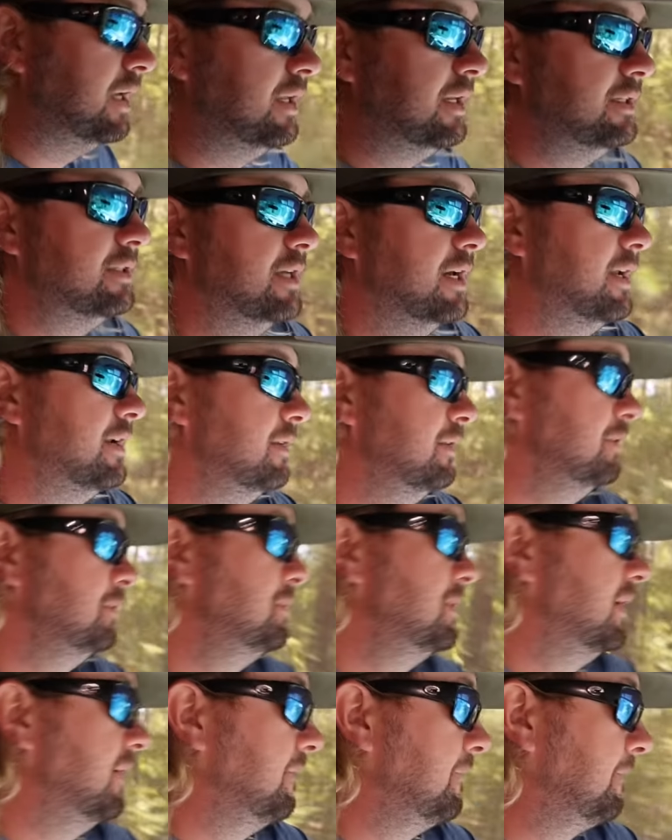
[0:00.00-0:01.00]
Yeah, these got a little
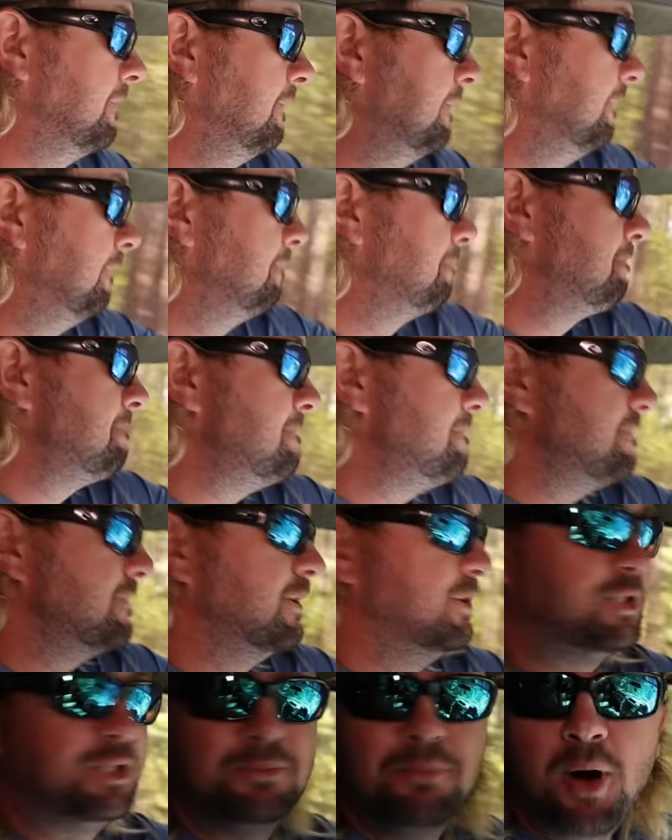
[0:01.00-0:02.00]
bit
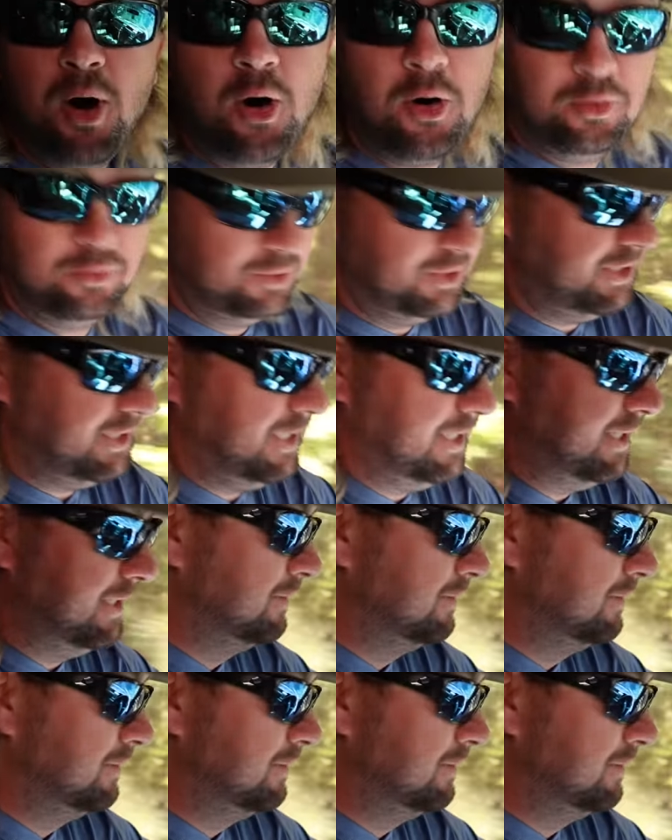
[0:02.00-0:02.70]
small ones in